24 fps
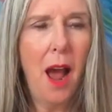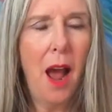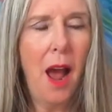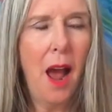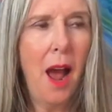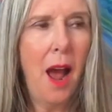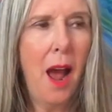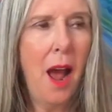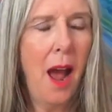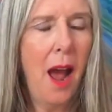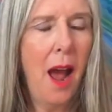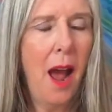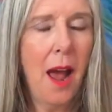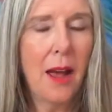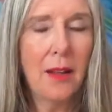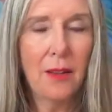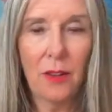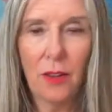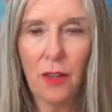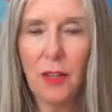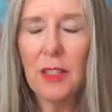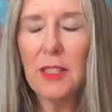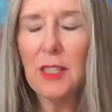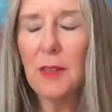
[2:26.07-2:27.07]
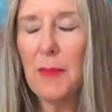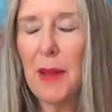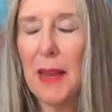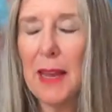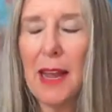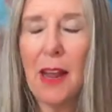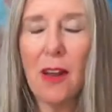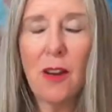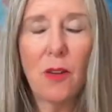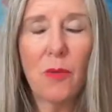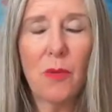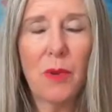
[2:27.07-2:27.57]
I, I looked at my
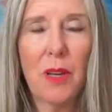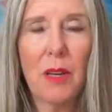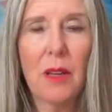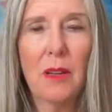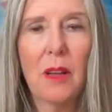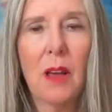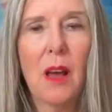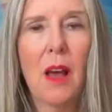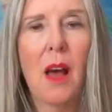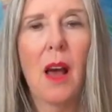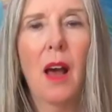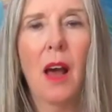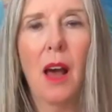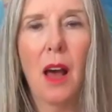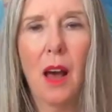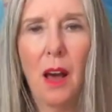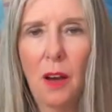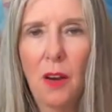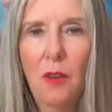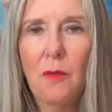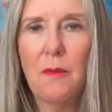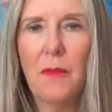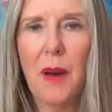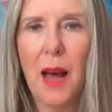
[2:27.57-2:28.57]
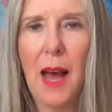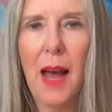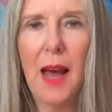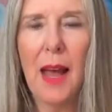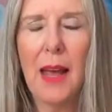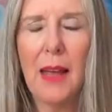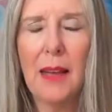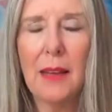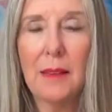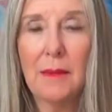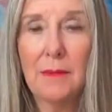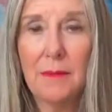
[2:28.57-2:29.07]
counter and went, oh my,